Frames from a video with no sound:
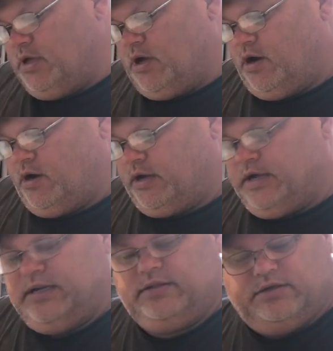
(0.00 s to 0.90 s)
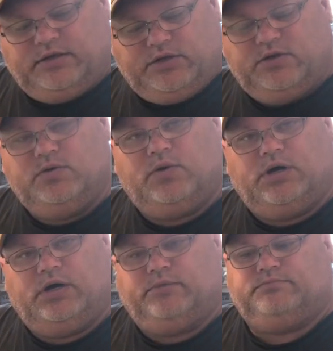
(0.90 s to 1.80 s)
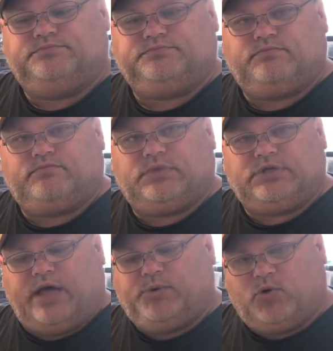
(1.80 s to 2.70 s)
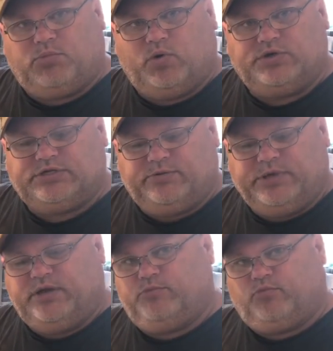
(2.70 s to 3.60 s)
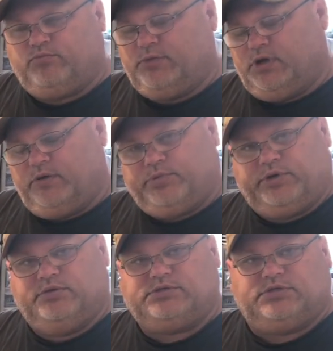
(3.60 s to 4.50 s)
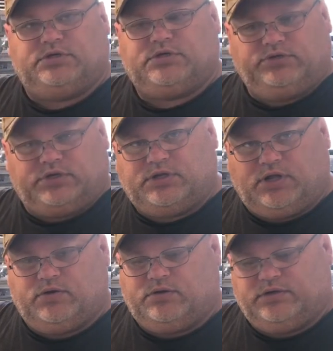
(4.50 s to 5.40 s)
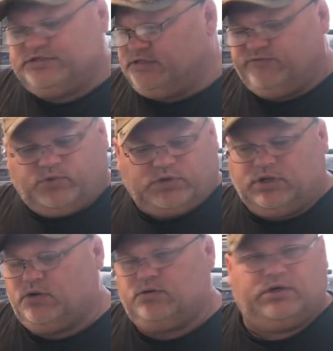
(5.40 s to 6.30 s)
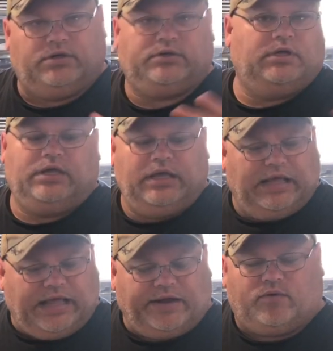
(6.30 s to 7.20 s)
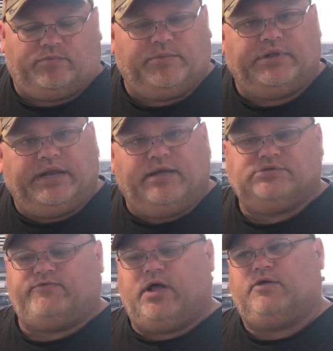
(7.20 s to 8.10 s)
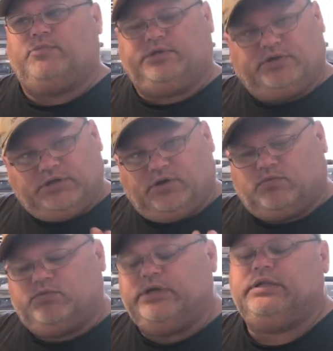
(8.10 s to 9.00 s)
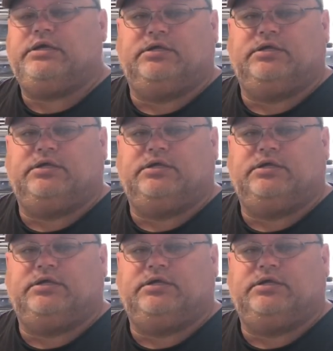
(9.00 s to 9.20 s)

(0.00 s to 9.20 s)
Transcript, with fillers: are getting the new Commodore boards that are being uh, produced, the the clone uh, 64 clone. Uh, I don't remember the names of all of them, but they're you know really good